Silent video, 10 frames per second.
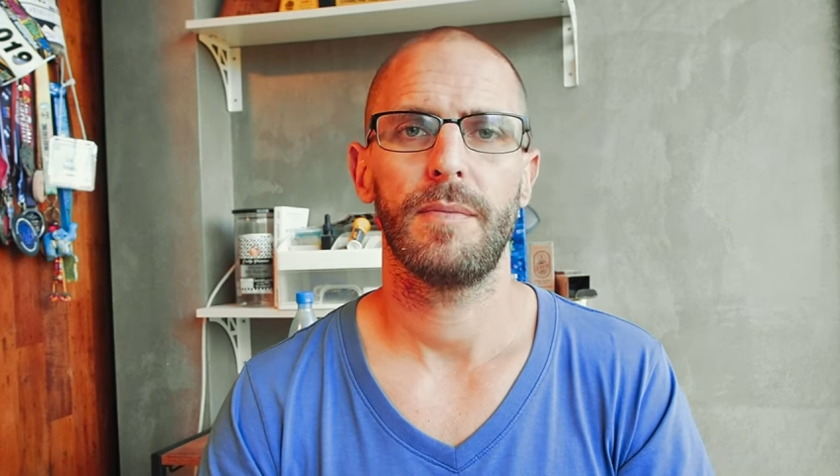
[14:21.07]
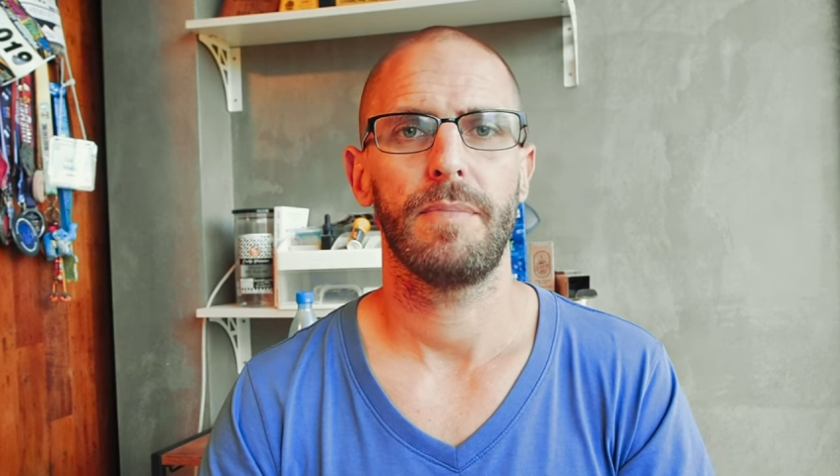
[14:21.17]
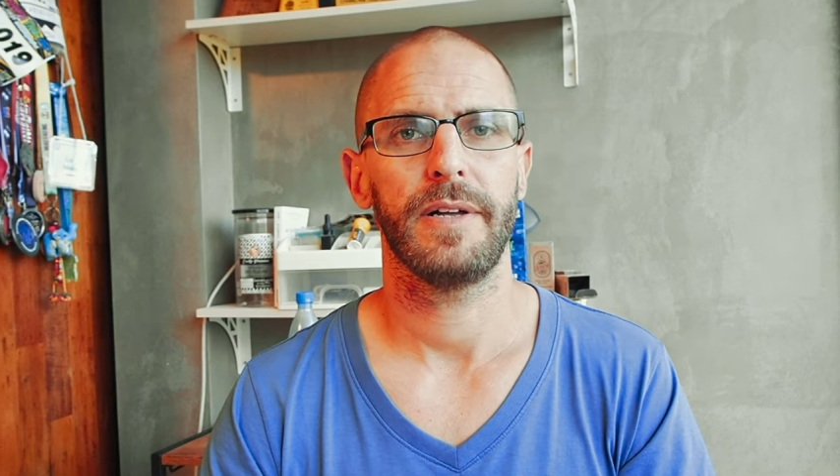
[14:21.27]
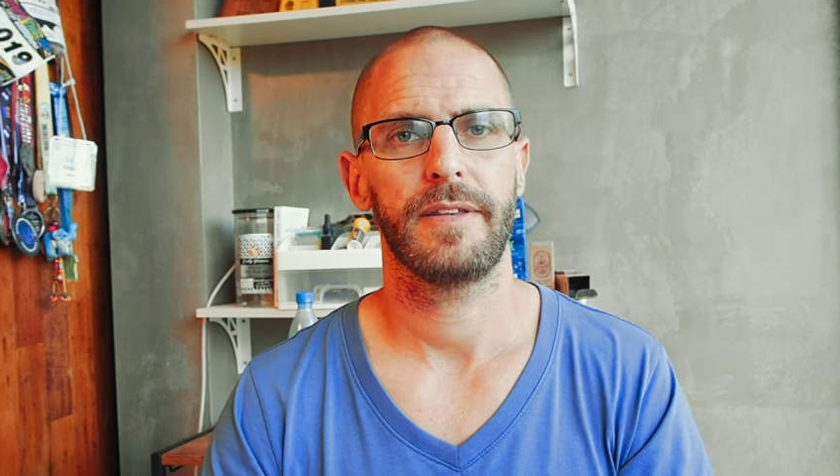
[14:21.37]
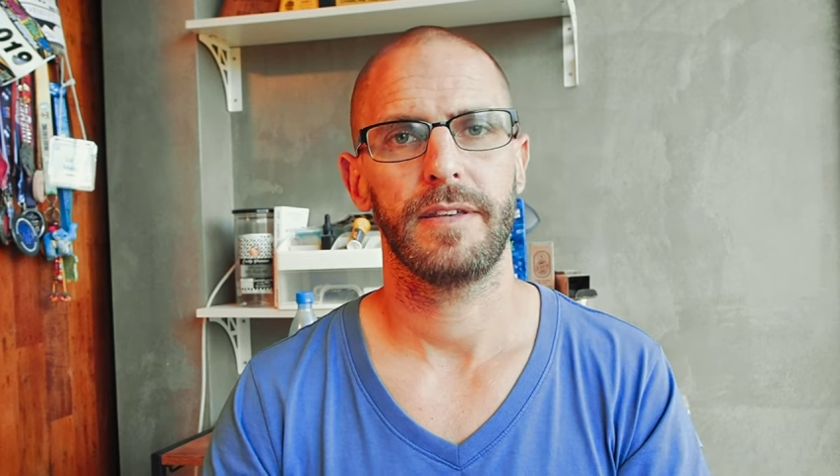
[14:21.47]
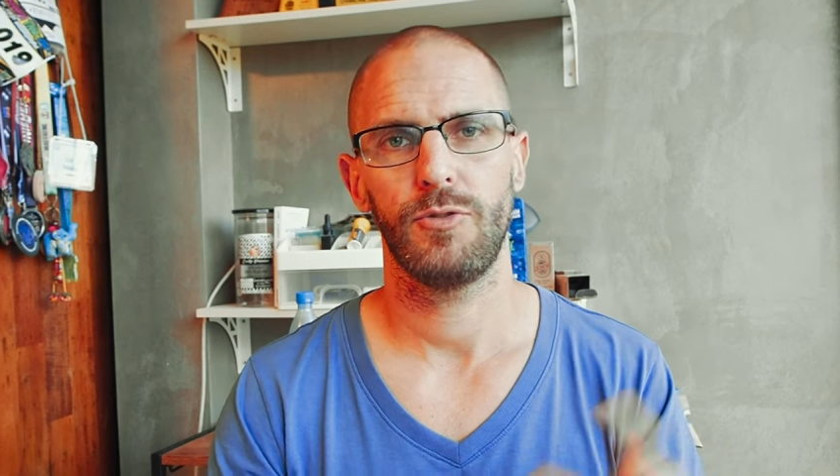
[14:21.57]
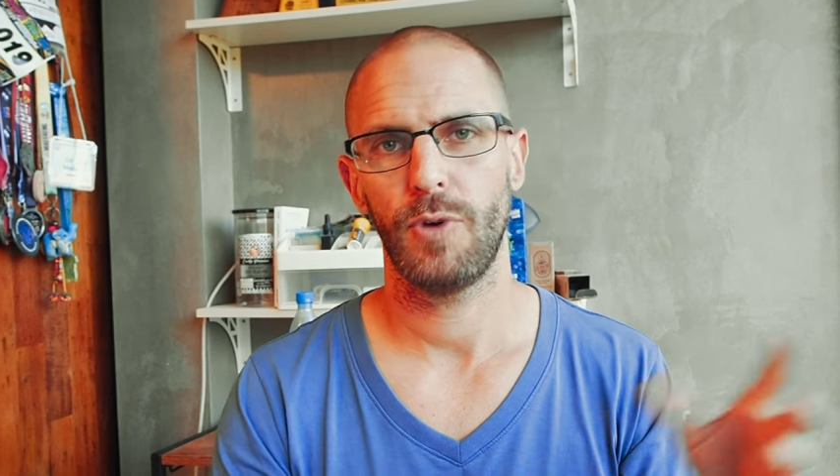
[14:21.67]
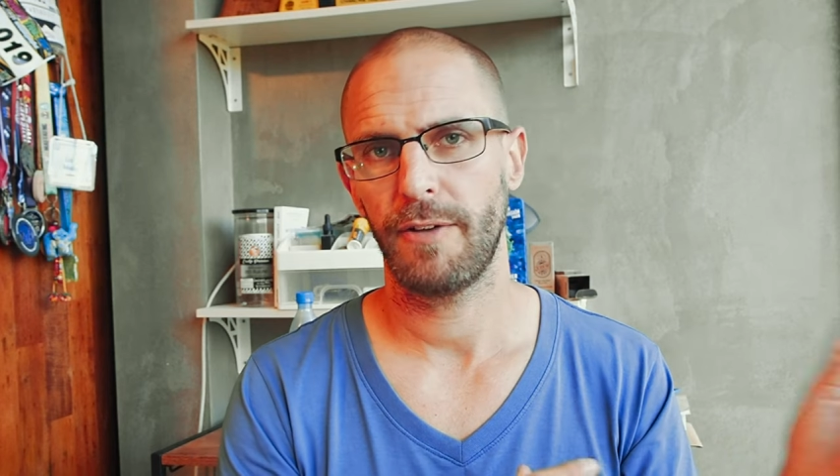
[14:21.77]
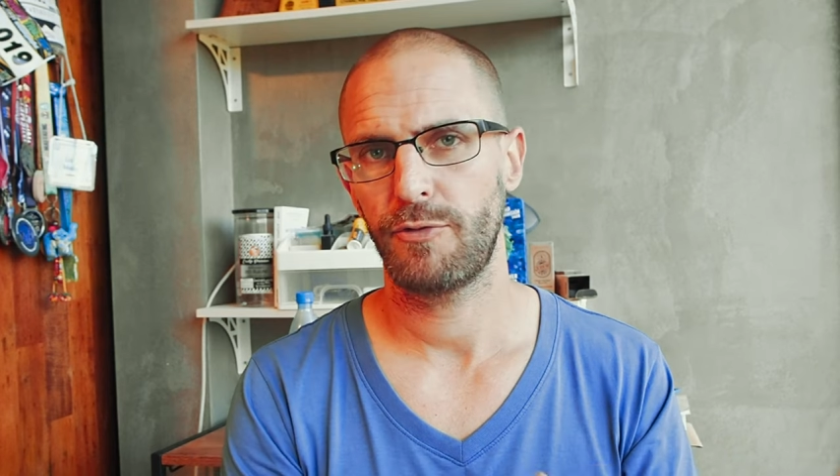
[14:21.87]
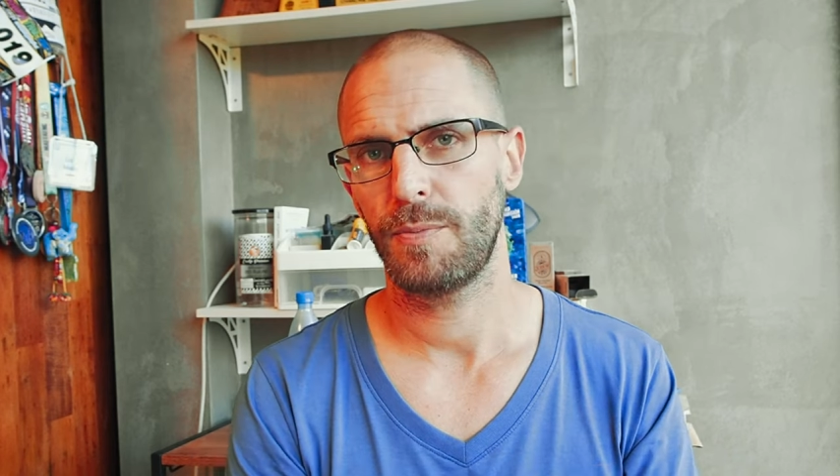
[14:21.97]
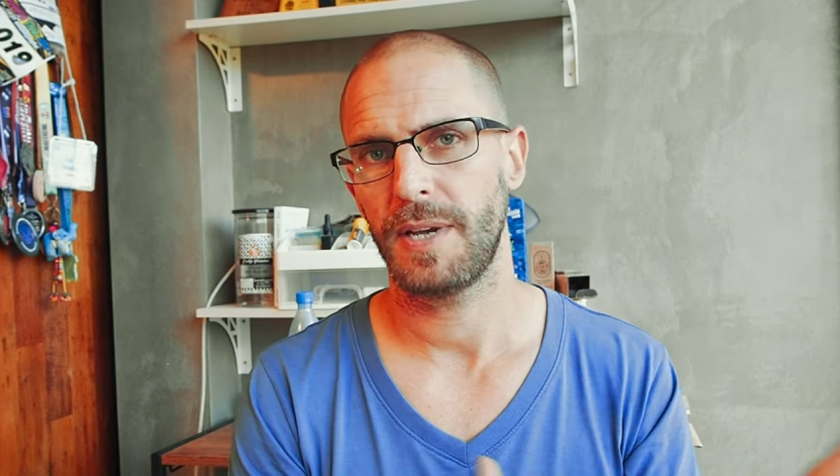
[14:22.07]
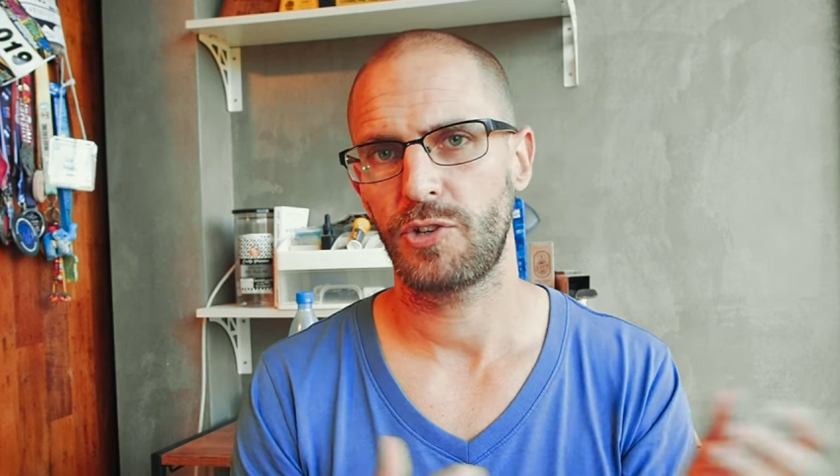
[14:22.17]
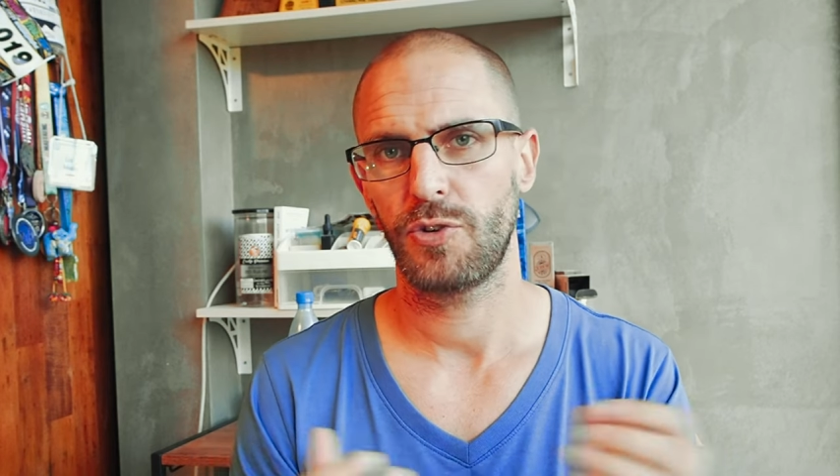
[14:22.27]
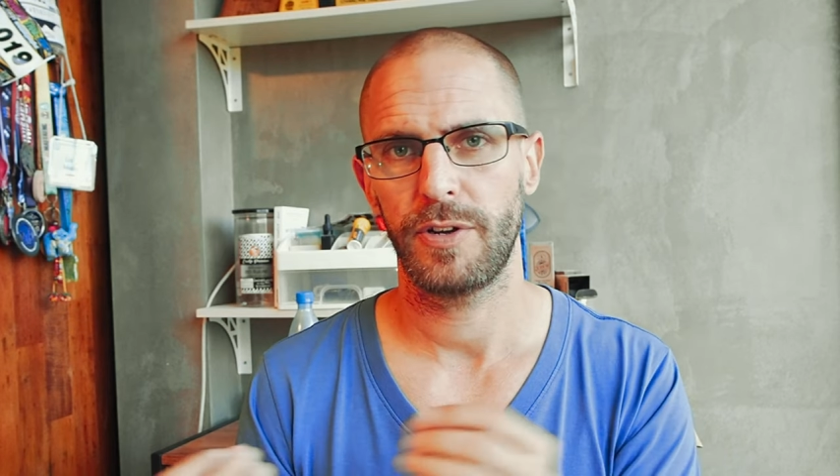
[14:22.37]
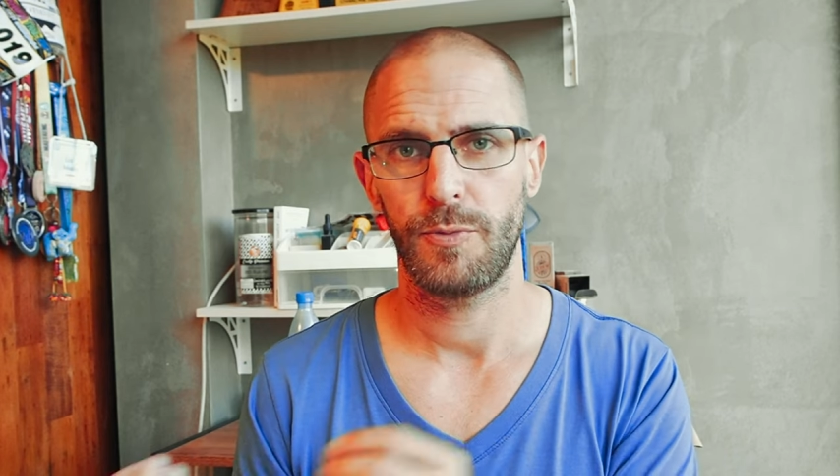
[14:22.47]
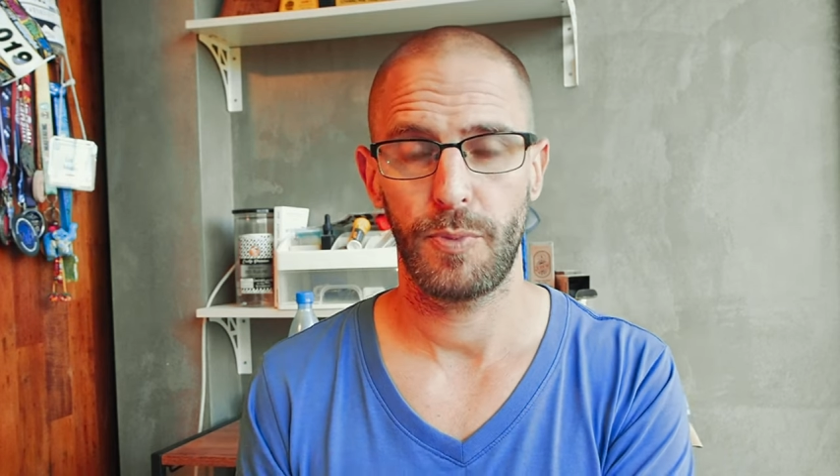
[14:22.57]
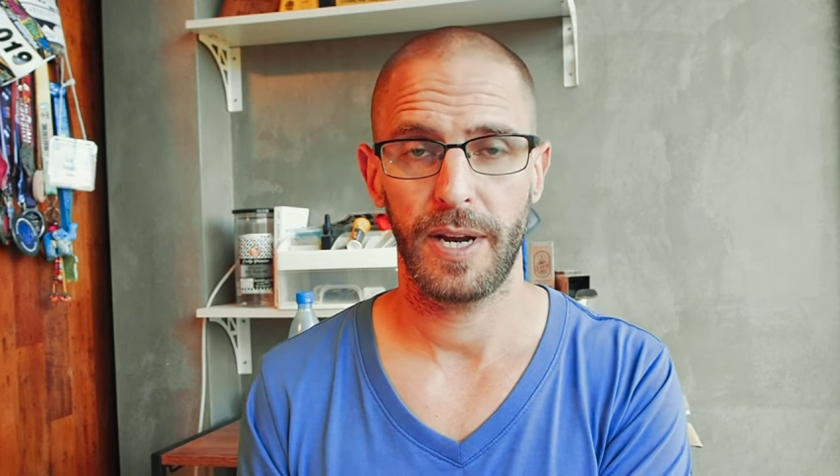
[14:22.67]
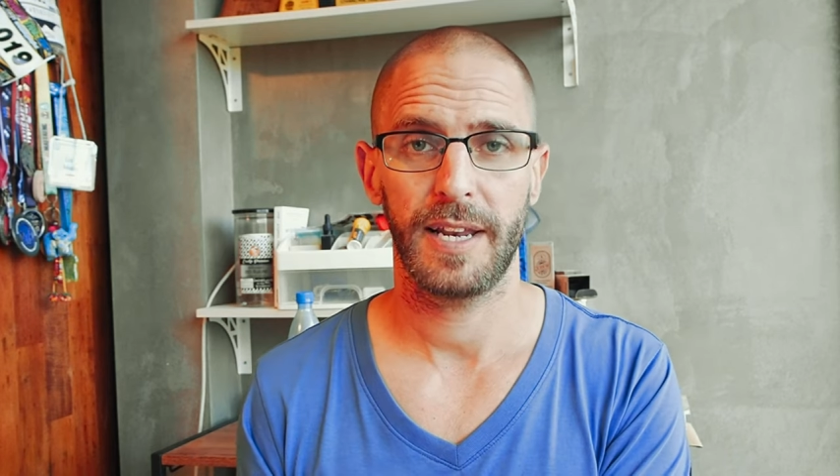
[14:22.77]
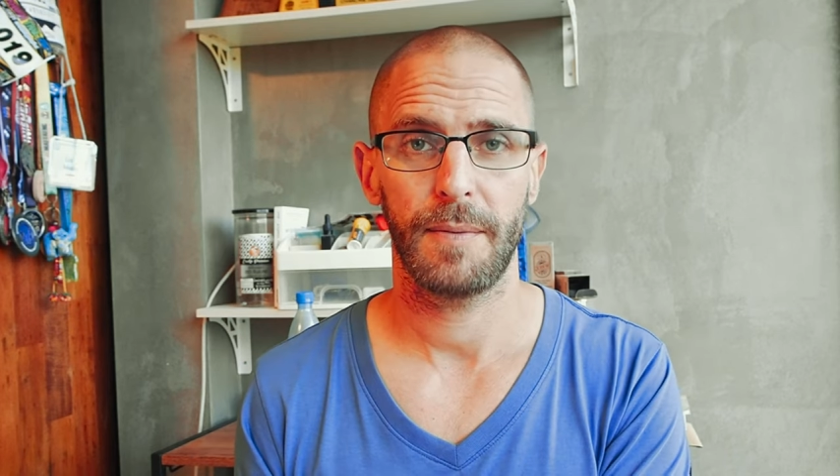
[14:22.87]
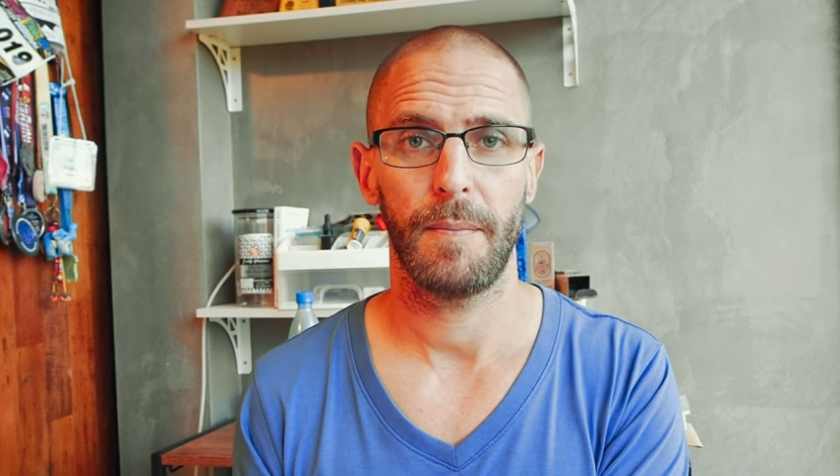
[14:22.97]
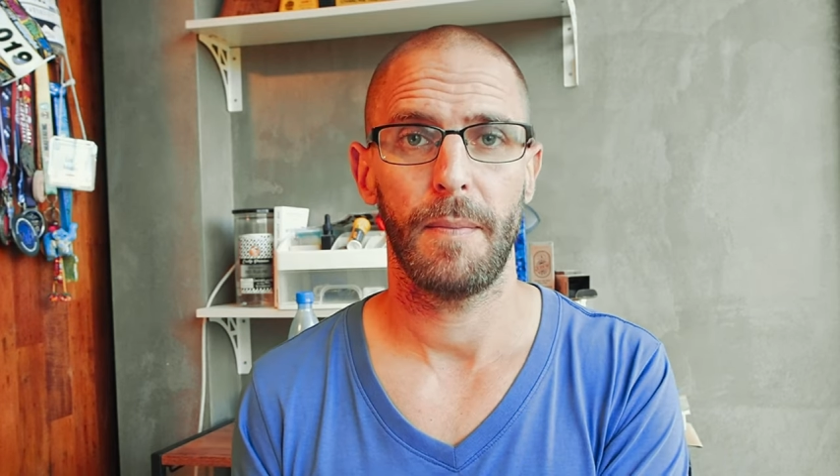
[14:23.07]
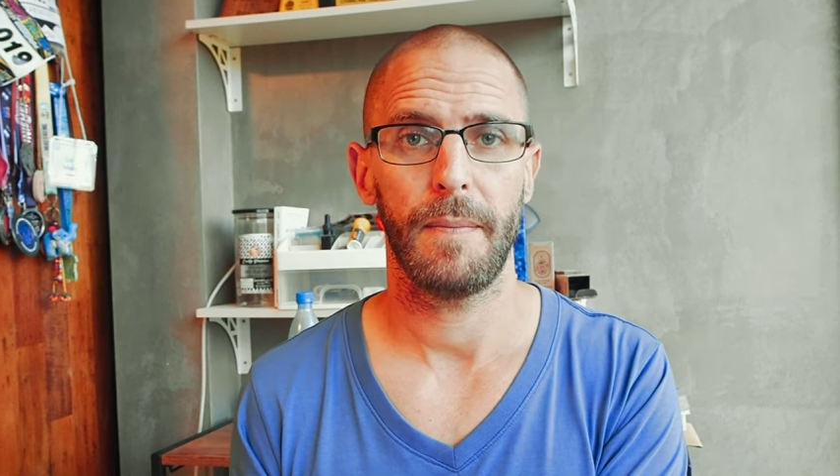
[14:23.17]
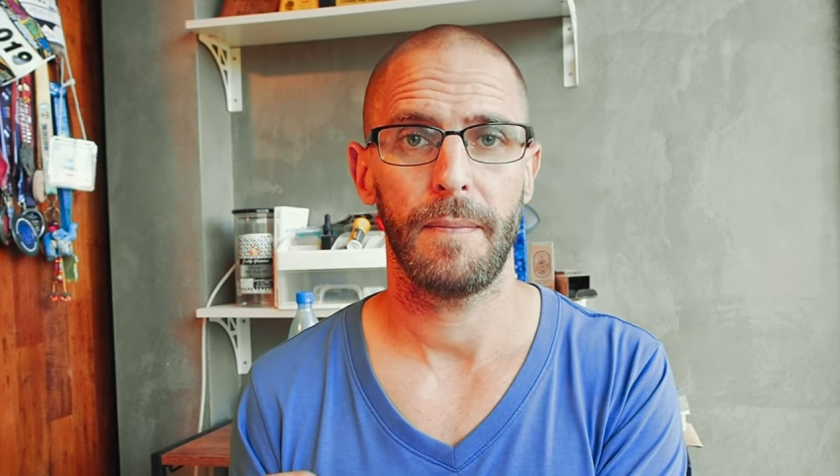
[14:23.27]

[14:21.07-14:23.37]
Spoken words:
but you have to make sure you bring them